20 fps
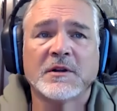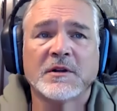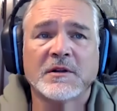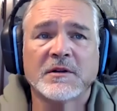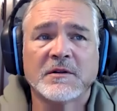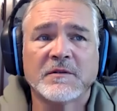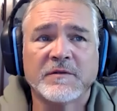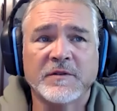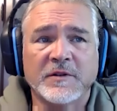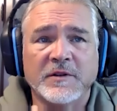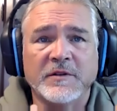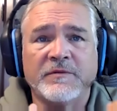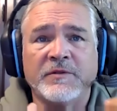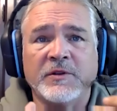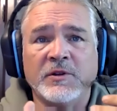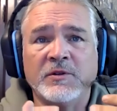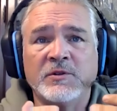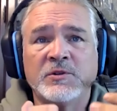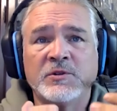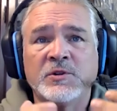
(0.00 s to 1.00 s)
for the
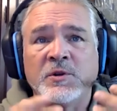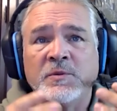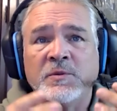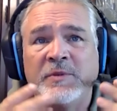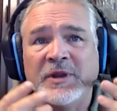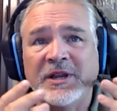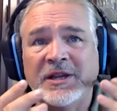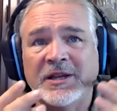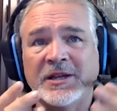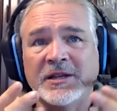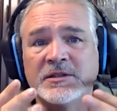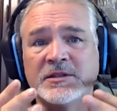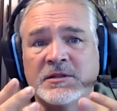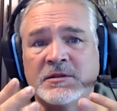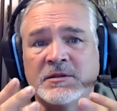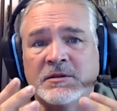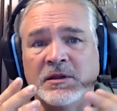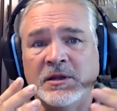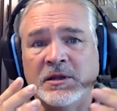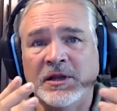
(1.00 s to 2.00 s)
future, because the
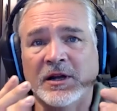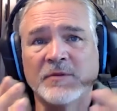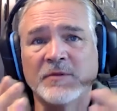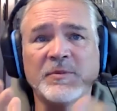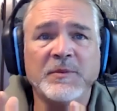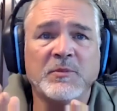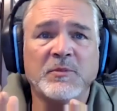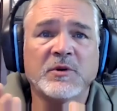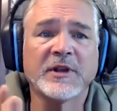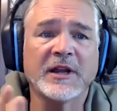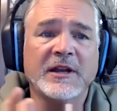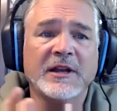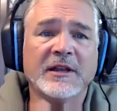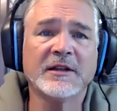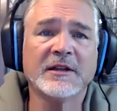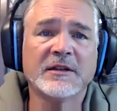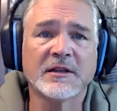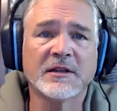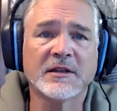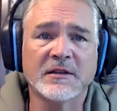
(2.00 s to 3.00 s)
young people getting
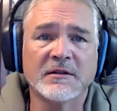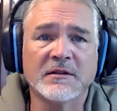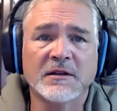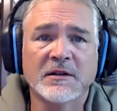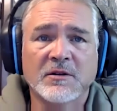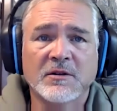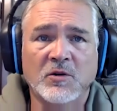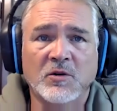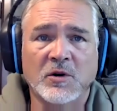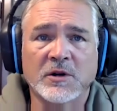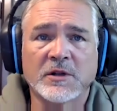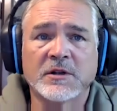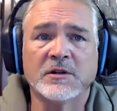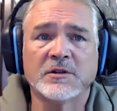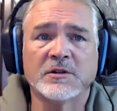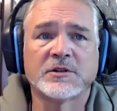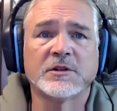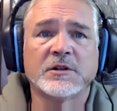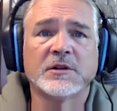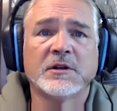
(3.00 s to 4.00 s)
into
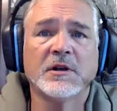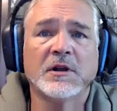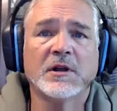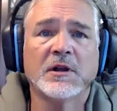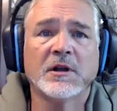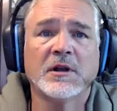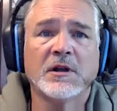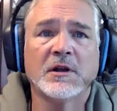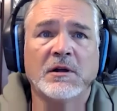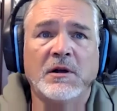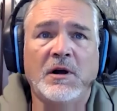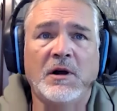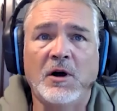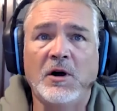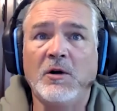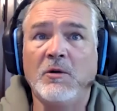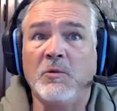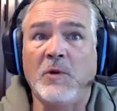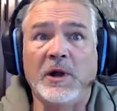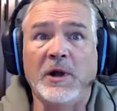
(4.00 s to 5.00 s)
horticulture
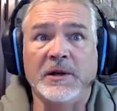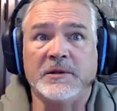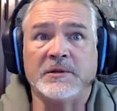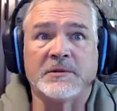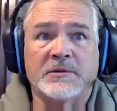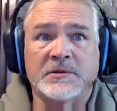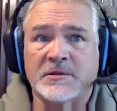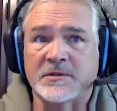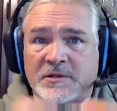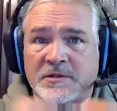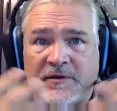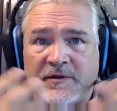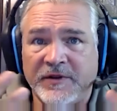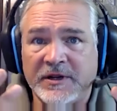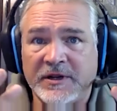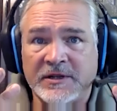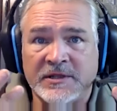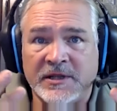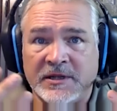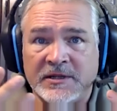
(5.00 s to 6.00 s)
all want to
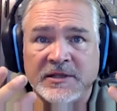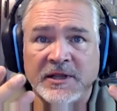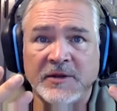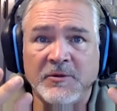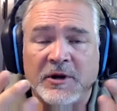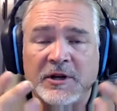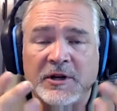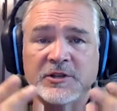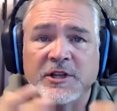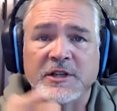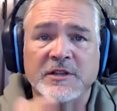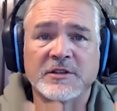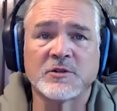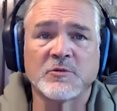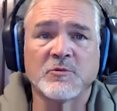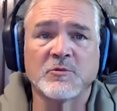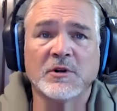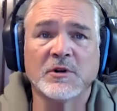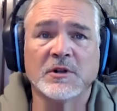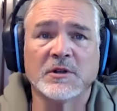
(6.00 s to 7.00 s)
fix things. They want to change the
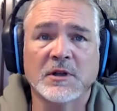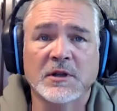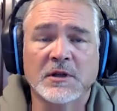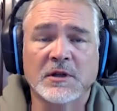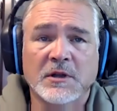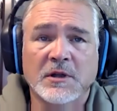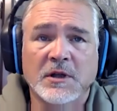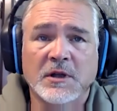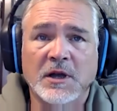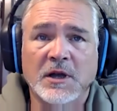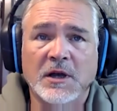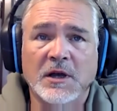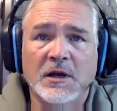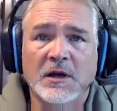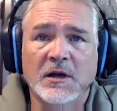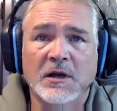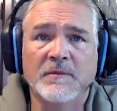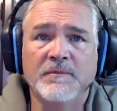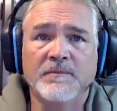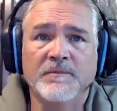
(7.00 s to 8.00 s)
world.
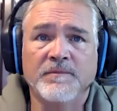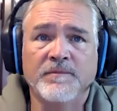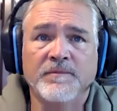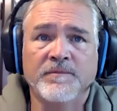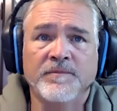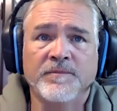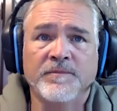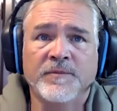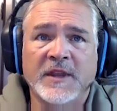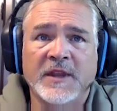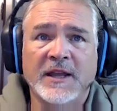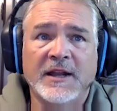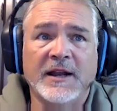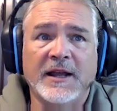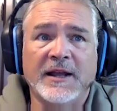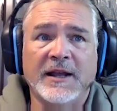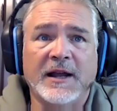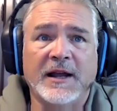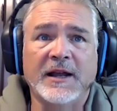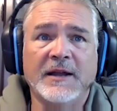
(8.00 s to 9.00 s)
And
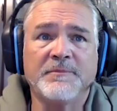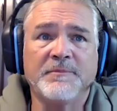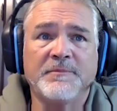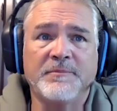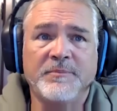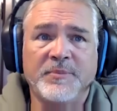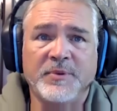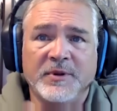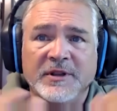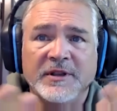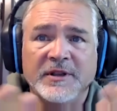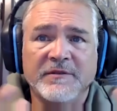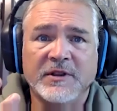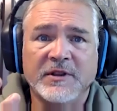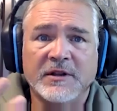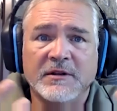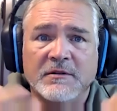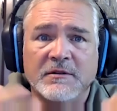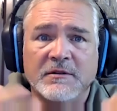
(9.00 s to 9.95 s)
I believe that